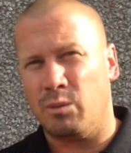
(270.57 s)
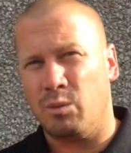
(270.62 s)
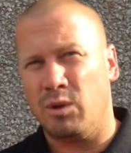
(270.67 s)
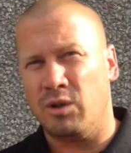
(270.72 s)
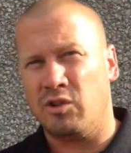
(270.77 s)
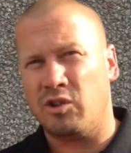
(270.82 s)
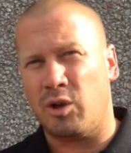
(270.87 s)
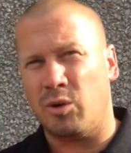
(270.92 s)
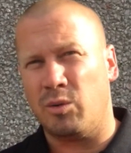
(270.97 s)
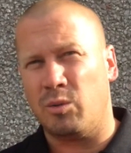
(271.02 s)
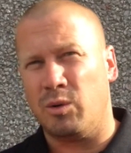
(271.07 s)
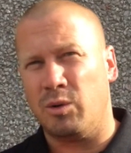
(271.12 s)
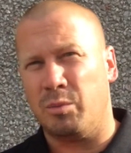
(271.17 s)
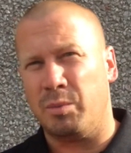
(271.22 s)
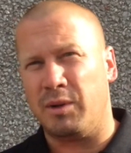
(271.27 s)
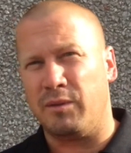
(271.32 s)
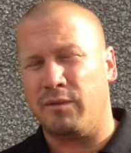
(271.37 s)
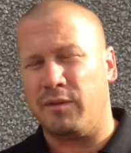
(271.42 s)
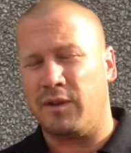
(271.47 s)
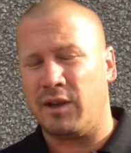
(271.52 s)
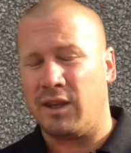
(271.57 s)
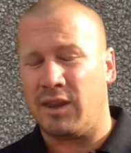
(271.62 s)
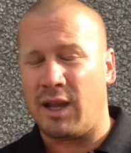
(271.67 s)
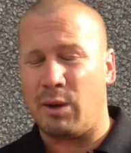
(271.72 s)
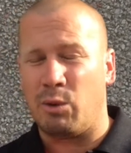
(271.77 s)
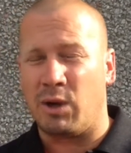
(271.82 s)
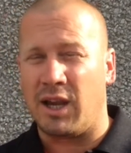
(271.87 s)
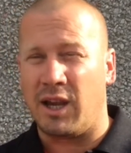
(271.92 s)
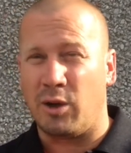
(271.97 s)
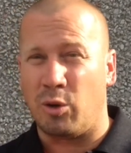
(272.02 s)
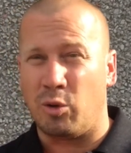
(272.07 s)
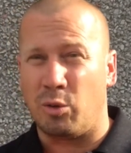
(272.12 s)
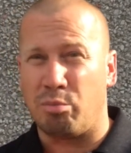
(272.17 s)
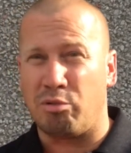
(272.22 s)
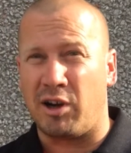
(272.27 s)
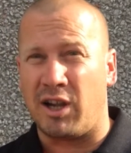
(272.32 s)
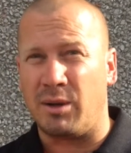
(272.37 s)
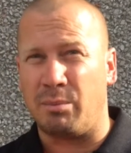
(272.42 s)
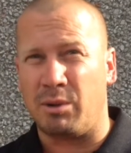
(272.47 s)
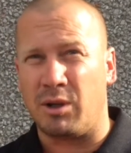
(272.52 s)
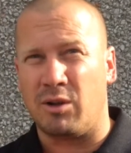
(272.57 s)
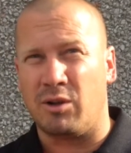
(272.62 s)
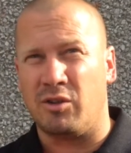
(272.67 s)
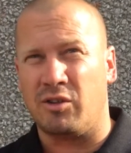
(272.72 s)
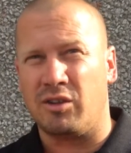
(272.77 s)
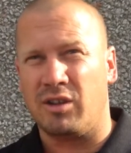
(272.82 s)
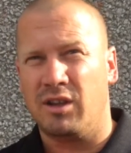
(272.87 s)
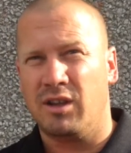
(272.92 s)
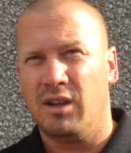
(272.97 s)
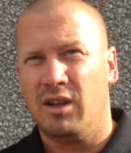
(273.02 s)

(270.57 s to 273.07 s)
We showed we were a bit fitter. They were getting on the break because